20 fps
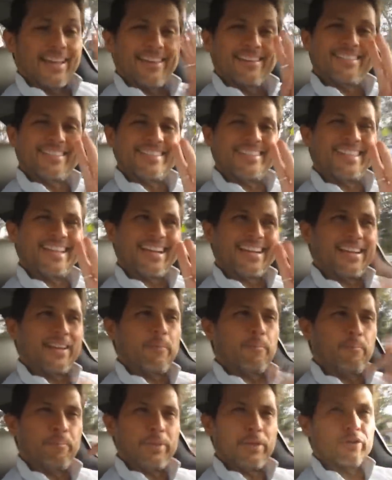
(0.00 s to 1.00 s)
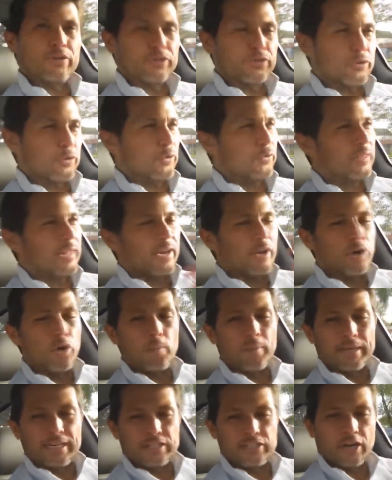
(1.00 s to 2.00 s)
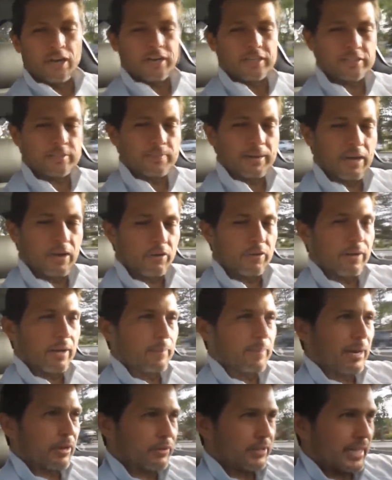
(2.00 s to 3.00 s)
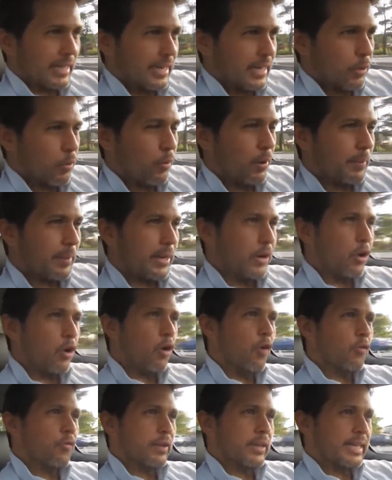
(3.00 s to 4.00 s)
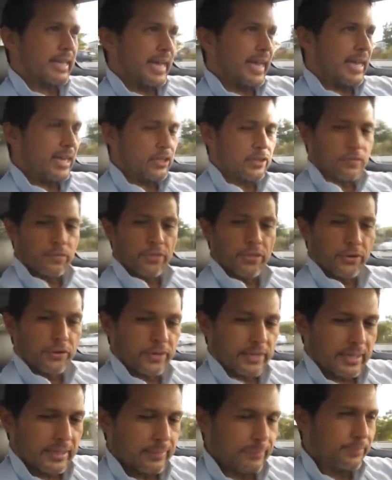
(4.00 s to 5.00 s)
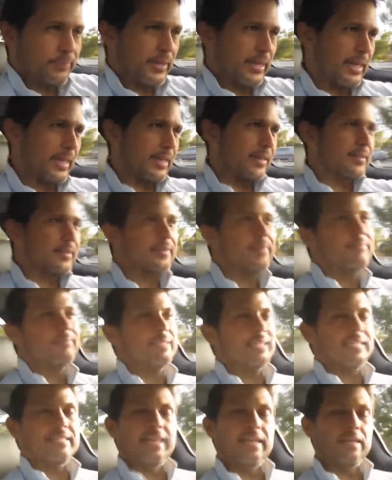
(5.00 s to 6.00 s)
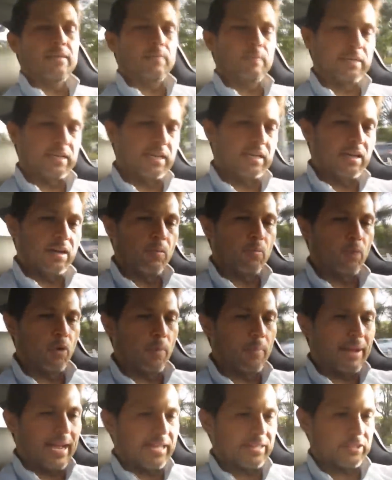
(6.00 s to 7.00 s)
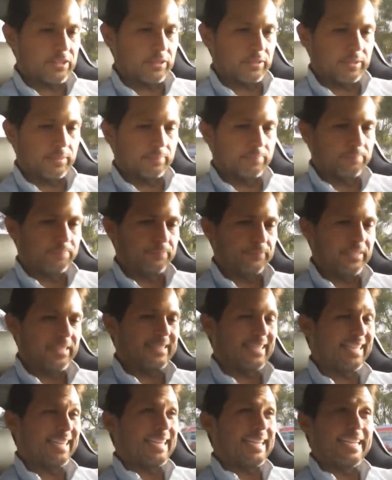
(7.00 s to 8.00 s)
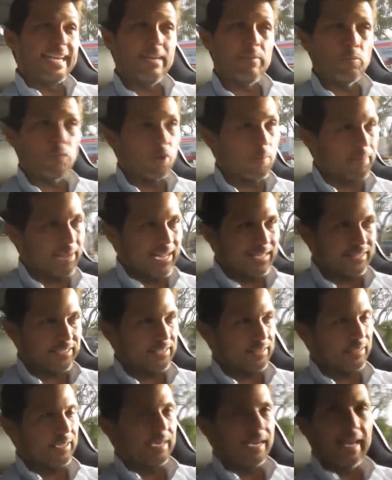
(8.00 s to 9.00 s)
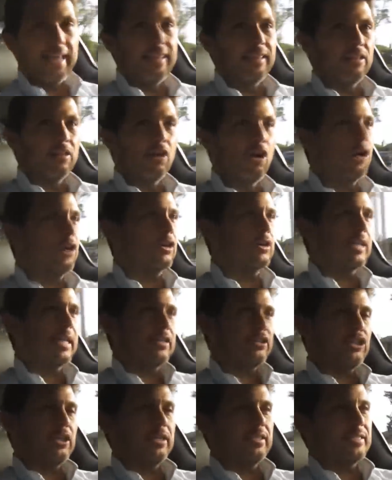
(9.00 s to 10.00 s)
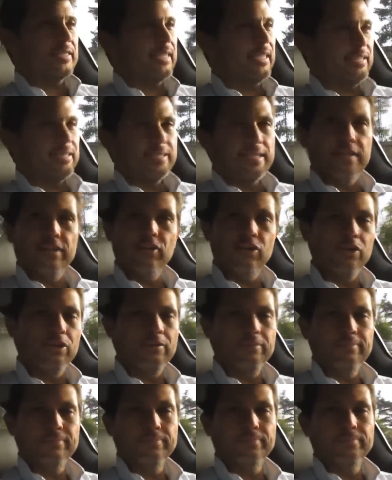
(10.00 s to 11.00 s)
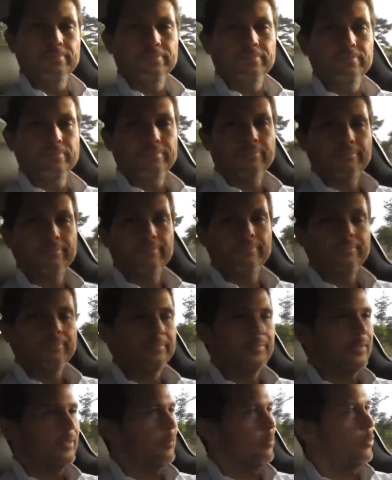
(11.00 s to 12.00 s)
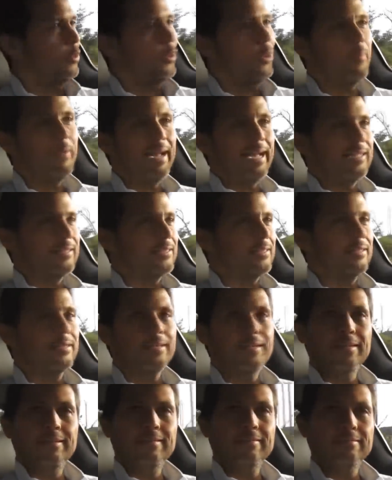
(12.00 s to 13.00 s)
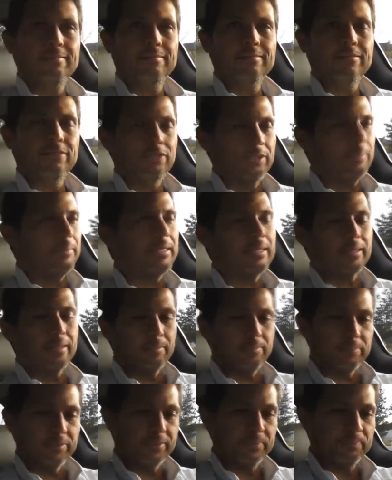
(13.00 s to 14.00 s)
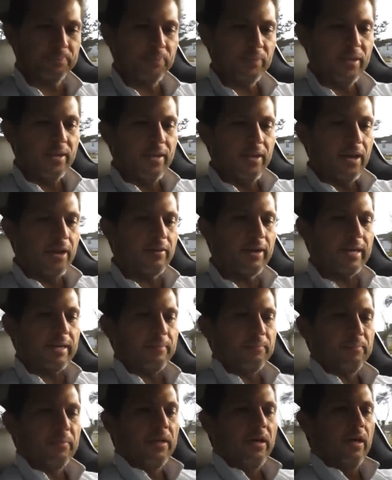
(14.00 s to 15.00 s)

that is the second bitter truth that nobody talks about about dating women over the age of 30 is they tend to be more masculine. They tend to get more masculine. And the longer that chick stays single, the more masculine she becomes. All right,